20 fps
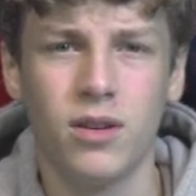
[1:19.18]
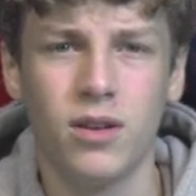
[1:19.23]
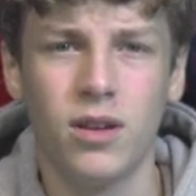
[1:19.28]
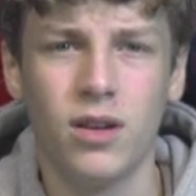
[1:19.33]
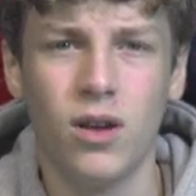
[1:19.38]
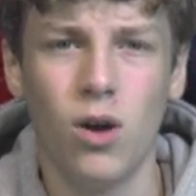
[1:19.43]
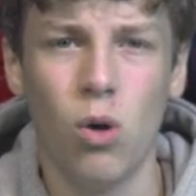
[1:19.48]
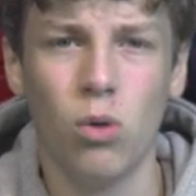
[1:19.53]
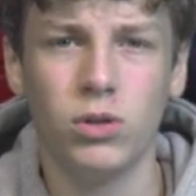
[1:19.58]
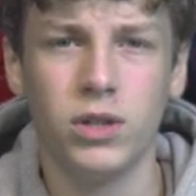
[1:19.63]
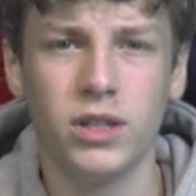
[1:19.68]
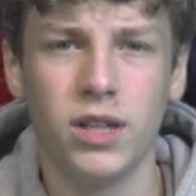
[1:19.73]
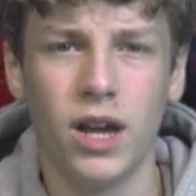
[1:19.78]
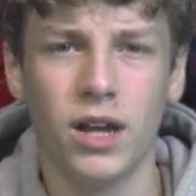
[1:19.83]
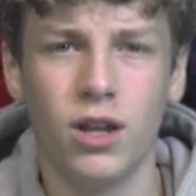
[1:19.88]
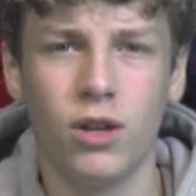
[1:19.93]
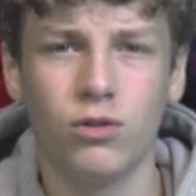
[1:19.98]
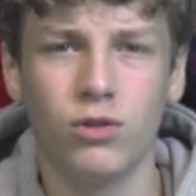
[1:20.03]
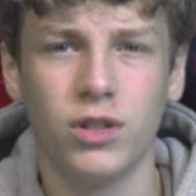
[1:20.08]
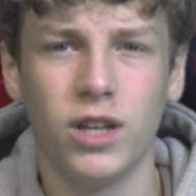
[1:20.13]
Only
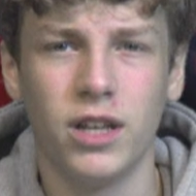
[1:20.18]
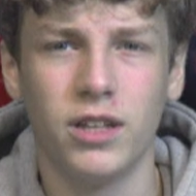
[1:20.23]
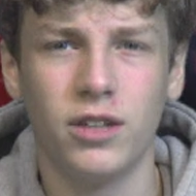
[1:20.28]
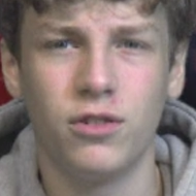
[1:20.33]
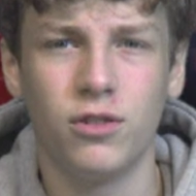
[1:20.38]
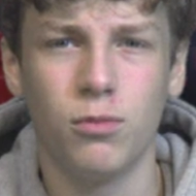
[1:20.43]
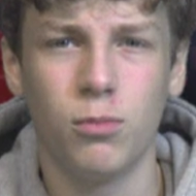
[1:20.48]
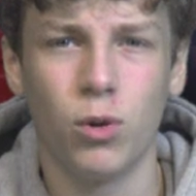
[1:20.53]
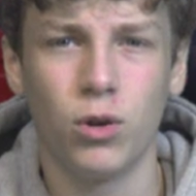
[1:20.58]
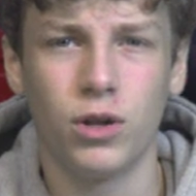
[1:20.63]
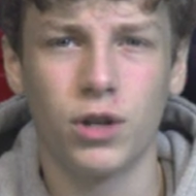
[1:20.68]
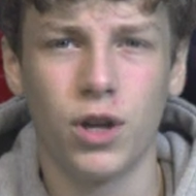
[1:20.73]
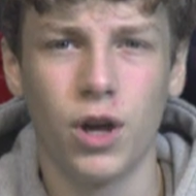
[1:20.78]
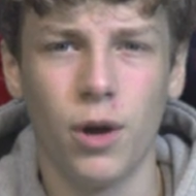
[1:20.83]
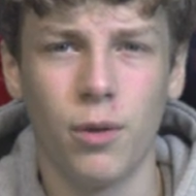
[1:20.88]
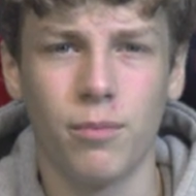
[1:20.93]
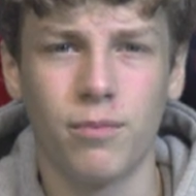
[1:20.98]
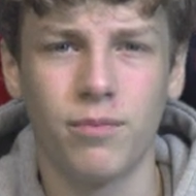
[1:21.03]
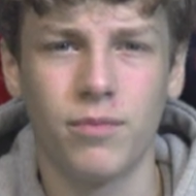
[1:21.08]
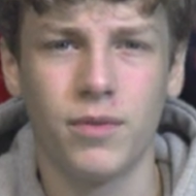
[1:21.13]
992 more to go.
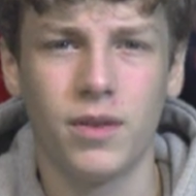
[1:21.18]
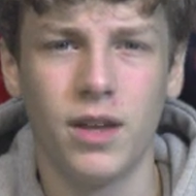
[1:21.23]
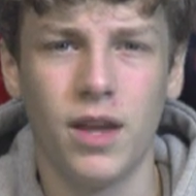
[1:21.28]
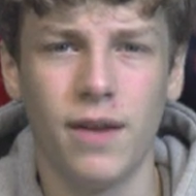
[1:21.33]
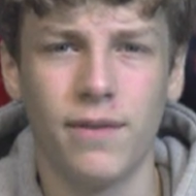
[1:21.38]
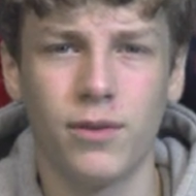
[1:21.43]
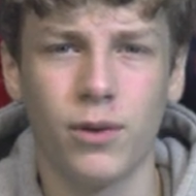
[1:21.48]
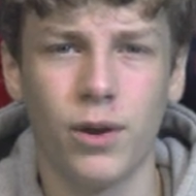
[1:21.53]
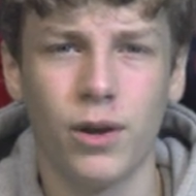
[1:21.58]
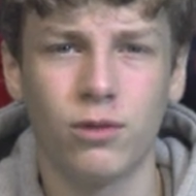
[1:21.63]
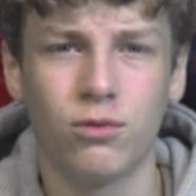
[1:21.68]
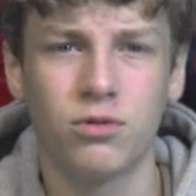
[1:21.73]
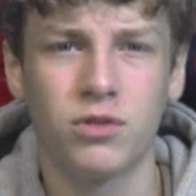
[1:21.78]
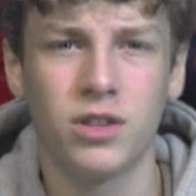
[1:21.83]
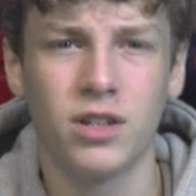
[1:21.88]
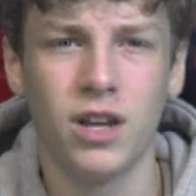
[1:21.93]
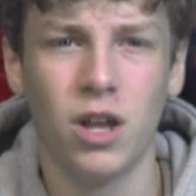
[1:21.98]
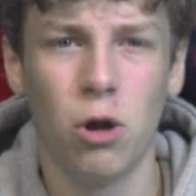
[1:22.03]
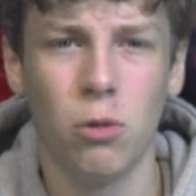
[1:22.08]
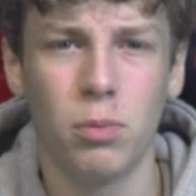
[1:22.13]
If you're interested in
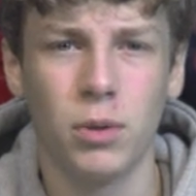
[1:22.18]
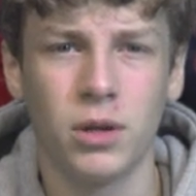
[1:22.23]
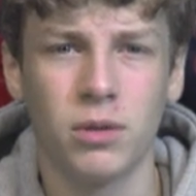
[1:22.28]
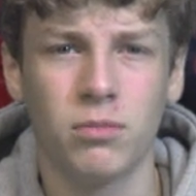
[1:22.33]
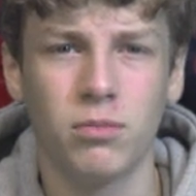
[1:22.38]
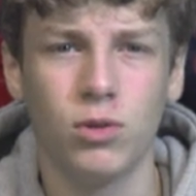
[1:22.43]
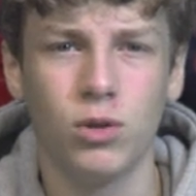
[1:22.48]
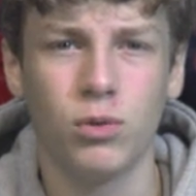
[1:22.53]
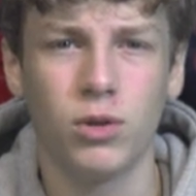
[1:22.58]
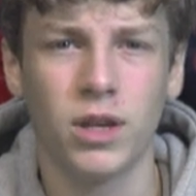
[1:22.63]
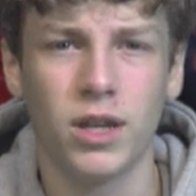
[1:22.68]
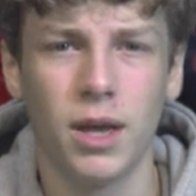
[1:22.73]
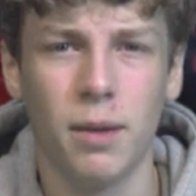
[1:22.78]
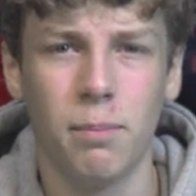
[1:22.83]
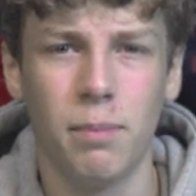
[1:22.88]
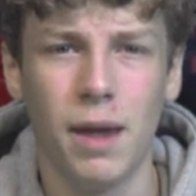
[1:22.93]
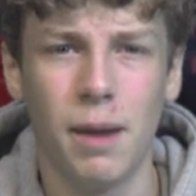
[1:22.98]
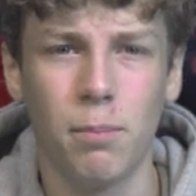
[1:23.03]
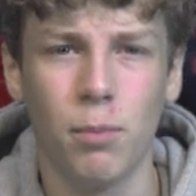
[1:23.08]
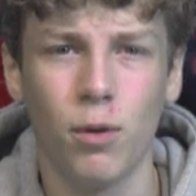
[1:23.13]
helping, you can get
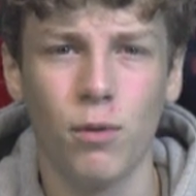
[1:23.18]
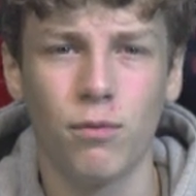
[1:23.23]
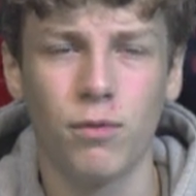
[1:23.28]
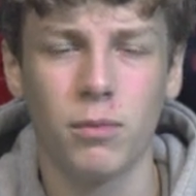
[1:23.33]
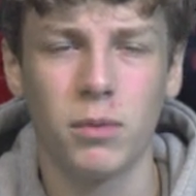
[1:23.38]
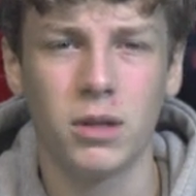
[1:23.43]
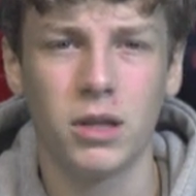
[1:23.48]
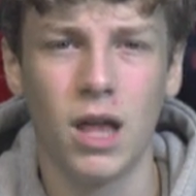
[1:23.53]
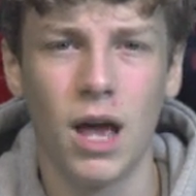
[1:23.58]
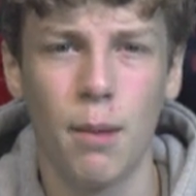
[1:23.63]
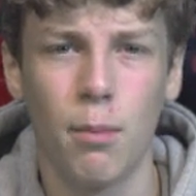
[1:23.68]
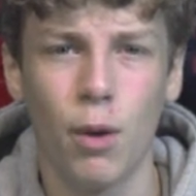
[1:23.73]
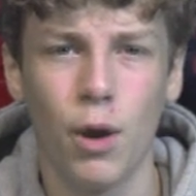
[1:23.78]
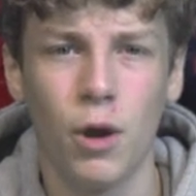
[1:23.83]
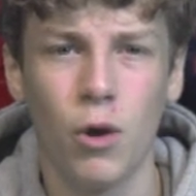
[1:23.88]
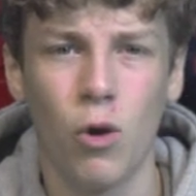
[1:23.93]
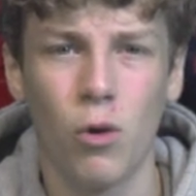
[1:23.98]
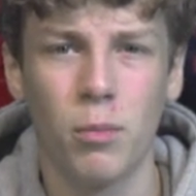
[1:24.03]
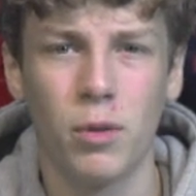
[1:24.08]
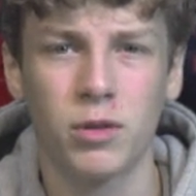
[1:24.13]
paper from the library
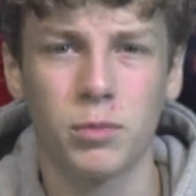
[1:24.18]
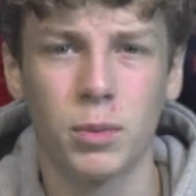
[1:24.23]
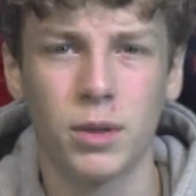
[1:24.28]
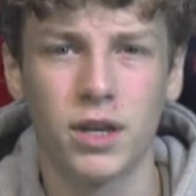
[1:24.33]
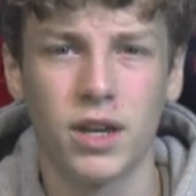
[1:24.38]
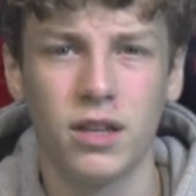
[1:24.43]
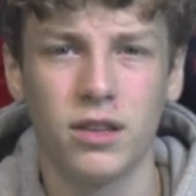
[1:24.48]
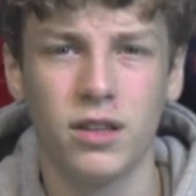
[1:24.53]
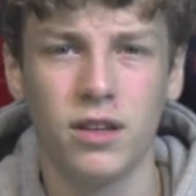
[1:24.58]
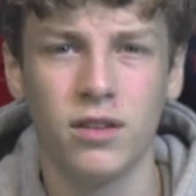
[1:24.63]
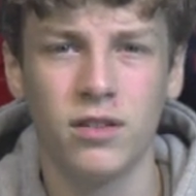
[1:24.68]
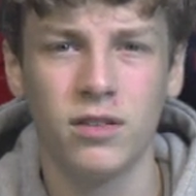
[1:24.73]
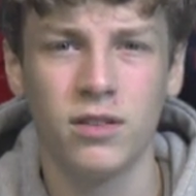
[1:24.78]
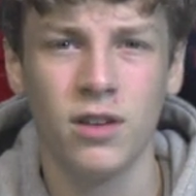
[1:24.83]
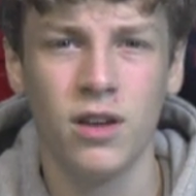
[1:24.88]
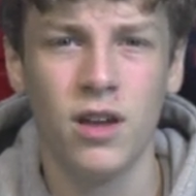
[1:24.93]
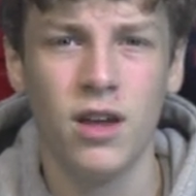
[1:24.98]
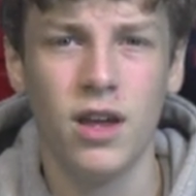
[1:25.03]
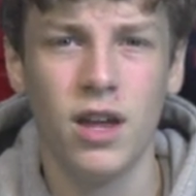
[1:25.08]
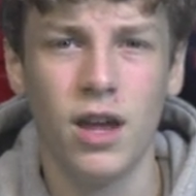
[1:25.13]
or Miss McKinley's
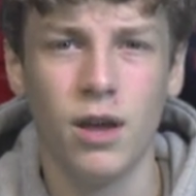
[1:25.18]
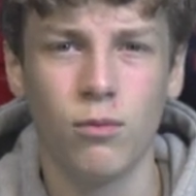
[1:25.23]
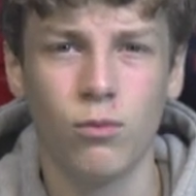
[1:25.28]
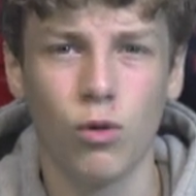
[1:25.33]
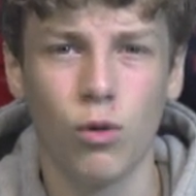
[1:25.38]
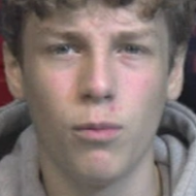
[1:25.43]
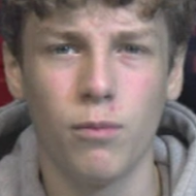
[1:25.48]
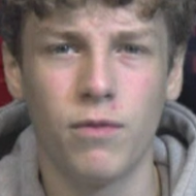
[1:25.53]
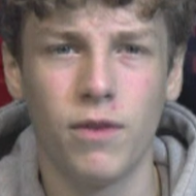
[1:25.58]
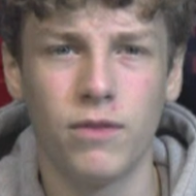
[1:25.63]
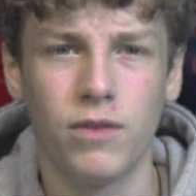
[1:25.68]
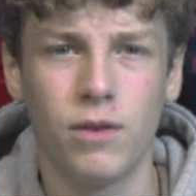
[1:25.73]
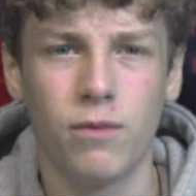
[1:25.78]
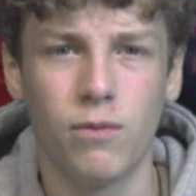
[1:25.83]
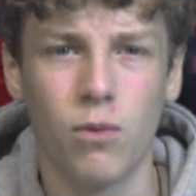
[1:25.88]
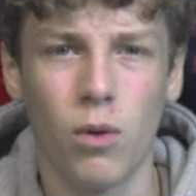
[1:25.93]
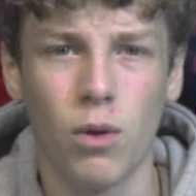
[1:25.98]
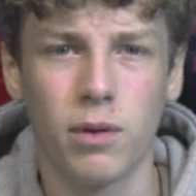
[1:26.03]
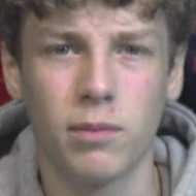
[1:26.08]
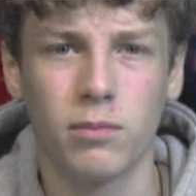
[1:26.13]
in room
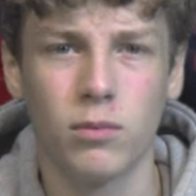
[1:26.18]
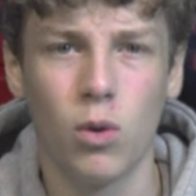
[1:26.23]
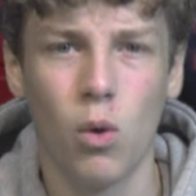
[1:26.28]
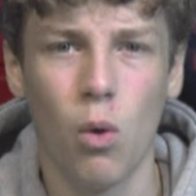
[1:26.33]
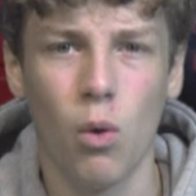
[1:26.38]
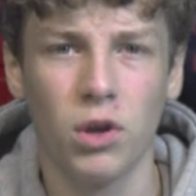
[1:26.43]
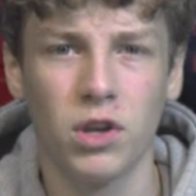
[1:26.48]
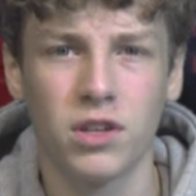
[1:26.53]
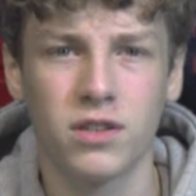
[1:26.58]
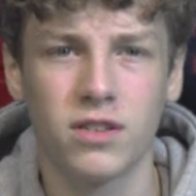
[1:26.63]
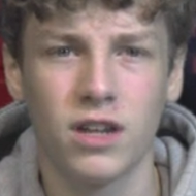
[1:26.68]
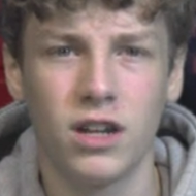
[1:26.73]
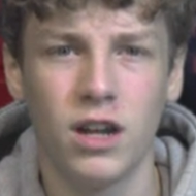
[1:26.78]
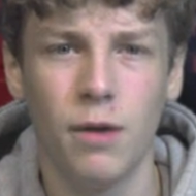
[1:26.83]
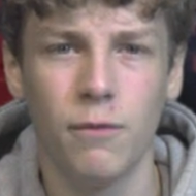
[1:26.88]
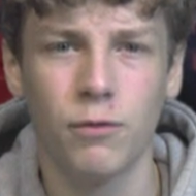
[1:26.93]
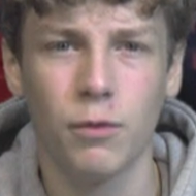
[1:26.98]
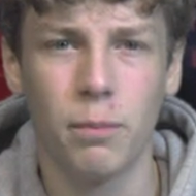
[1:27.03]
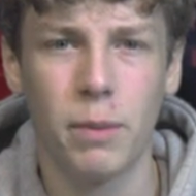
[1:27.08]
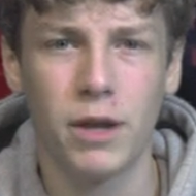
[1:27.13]
54 or you can sign up
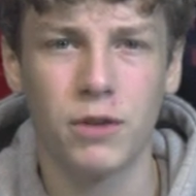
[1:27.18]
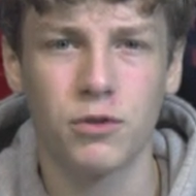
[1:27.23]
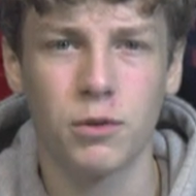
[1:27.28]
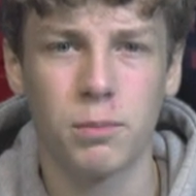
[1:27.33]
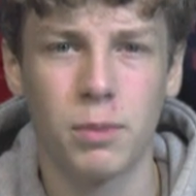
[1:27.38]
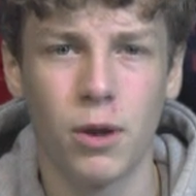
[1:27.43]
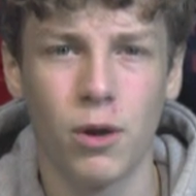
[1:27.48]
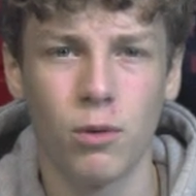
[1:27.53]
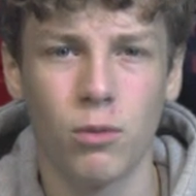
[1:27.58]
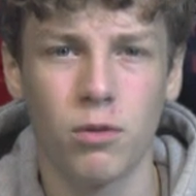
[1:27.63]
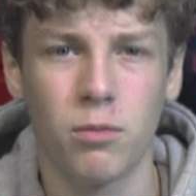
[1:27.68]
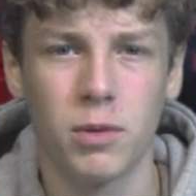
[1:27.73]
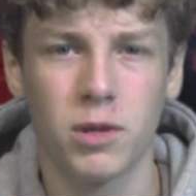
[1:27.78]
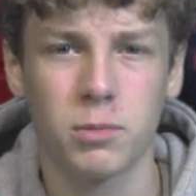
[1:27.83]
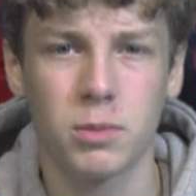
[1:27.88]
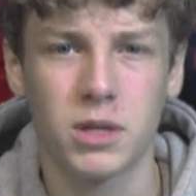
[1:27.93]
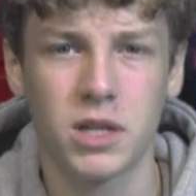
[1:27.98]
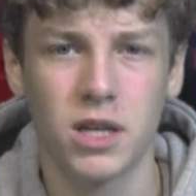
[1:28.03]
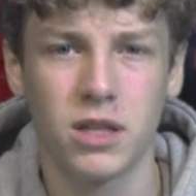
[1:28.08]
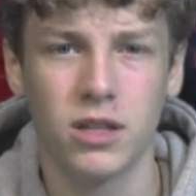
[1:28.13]
for Patriot Period with Miss
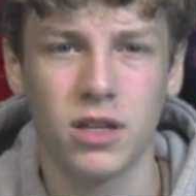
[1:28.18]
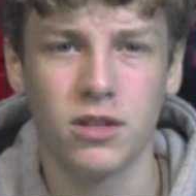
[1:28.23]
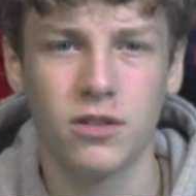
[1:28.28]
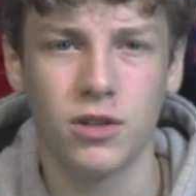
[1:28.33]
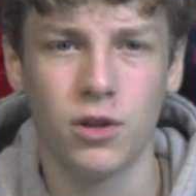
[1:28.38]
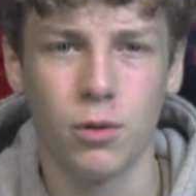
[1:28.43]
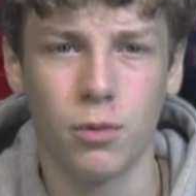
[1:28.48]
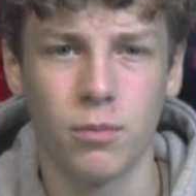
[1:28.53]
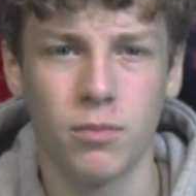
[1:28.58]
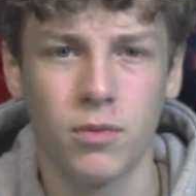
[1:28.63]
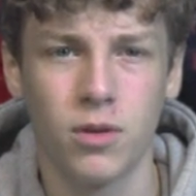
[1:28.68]
McKinley too.